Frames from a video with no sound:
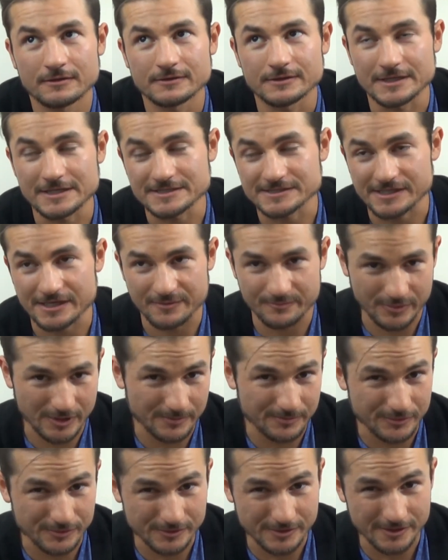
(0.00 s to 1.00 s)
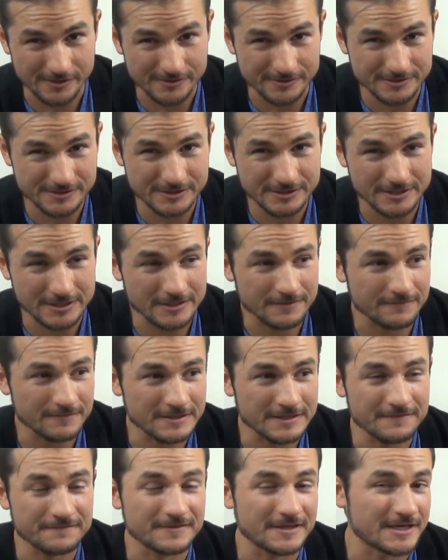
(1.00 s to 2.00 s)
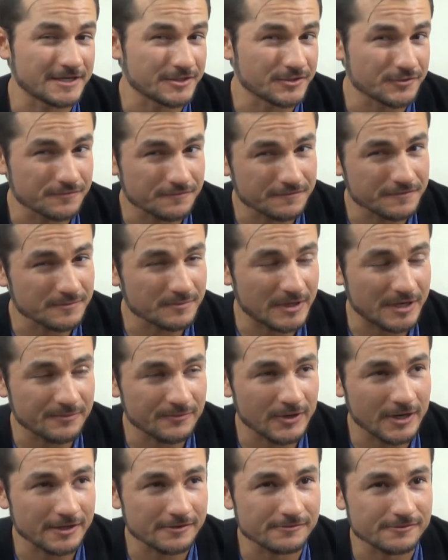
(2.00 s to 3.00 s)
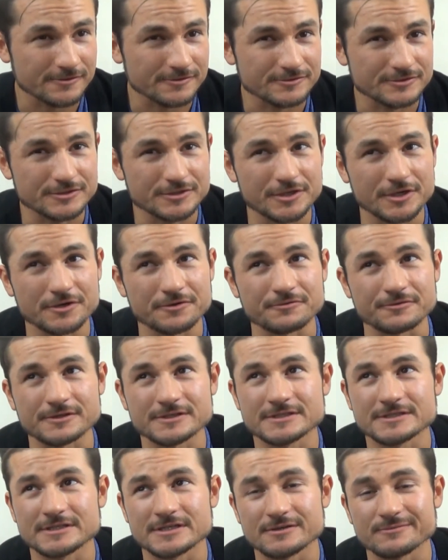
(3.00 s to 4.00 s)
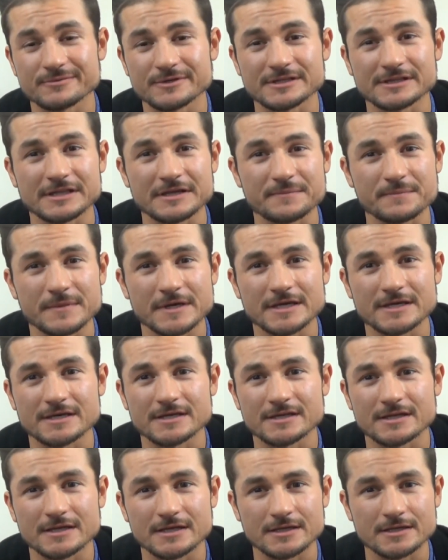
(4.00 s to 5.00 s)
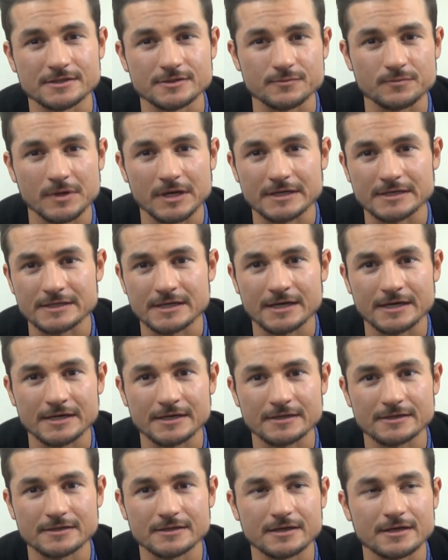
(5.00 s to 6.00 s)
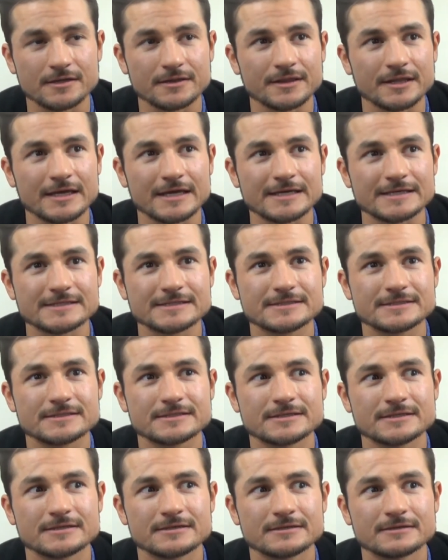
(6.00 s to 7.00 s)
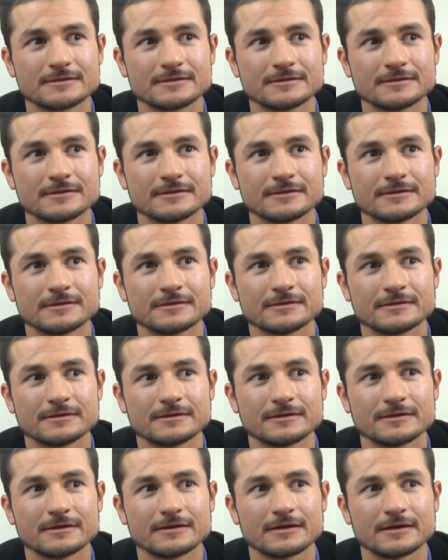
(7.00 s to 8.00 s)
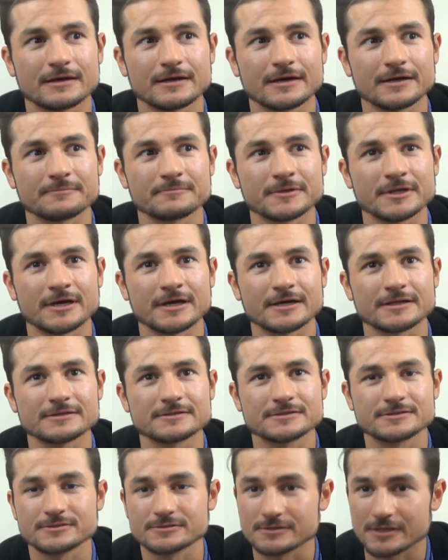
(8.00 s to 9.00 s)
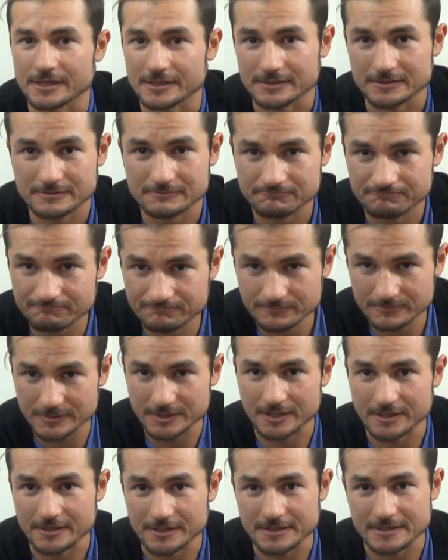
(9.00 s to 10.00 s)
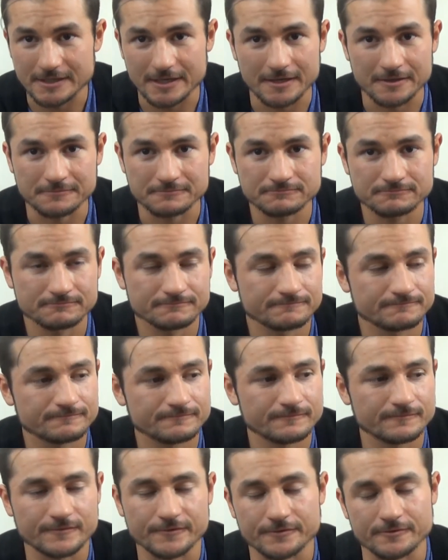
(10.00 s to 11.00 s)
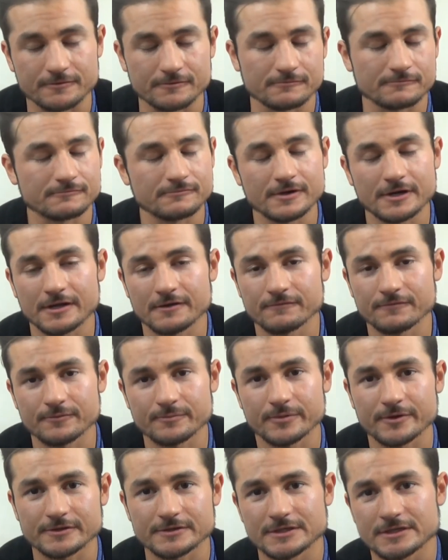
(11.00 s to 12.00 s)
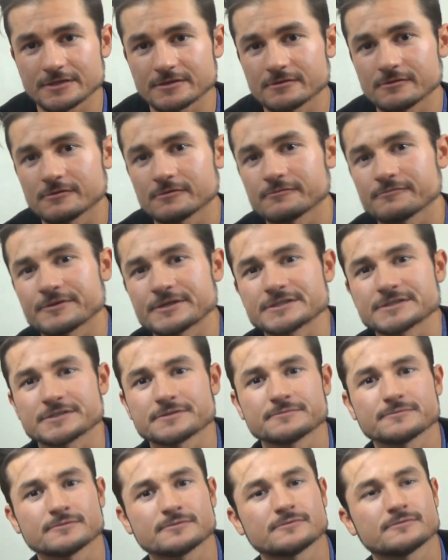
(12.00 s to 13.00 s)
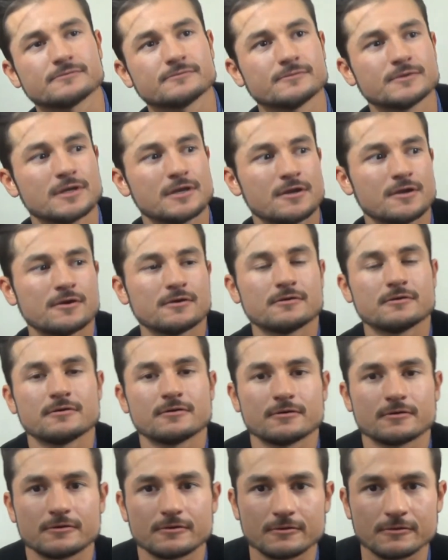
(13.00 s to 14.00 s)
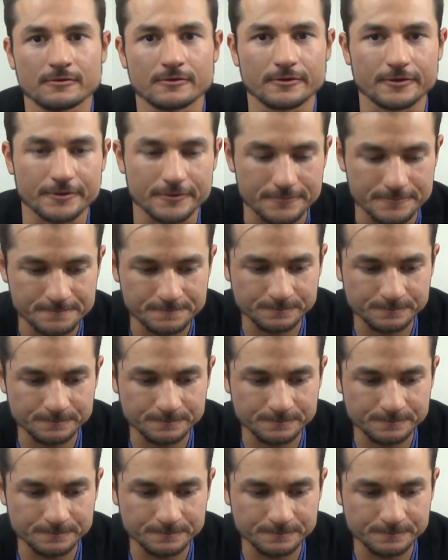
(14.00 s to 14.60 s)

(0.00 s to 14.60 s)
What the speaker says: things like Pop-Tarts, even if they do fit my macros. Don't typically make it into my diet unless I'm not like cutting down for whatever particular reason, or